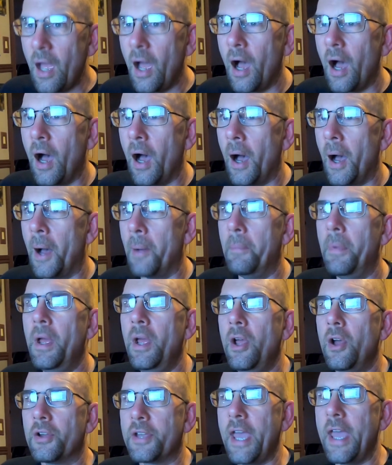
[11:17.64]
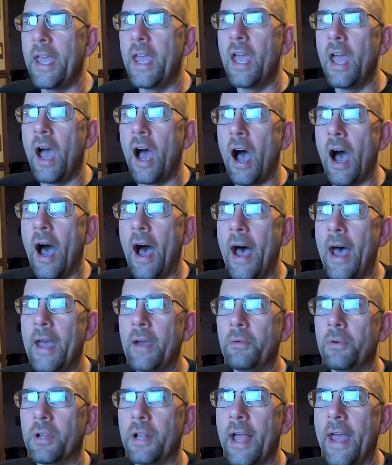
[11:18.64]
Um, okay, I
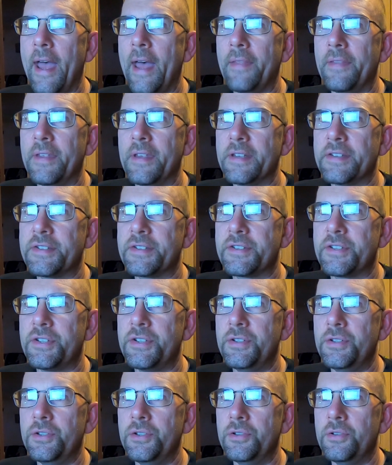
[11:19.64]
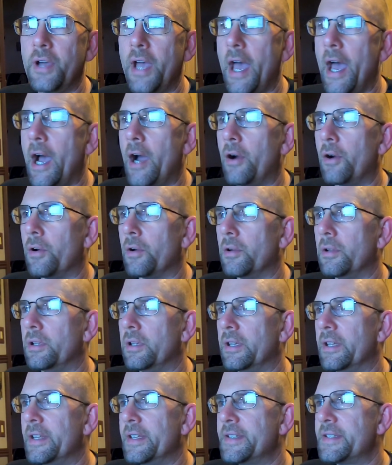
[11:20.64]
will add this to our
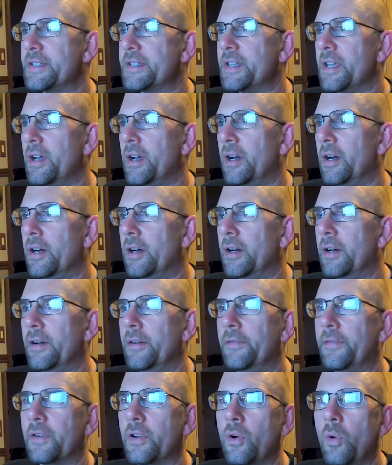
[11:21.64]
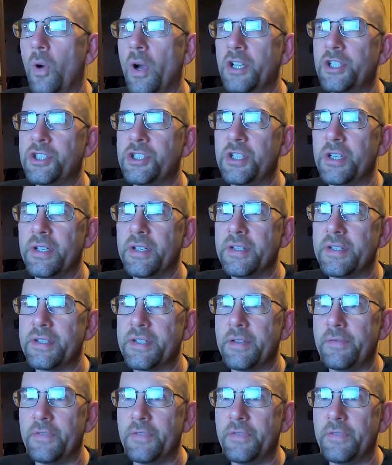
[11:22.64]
list of questions.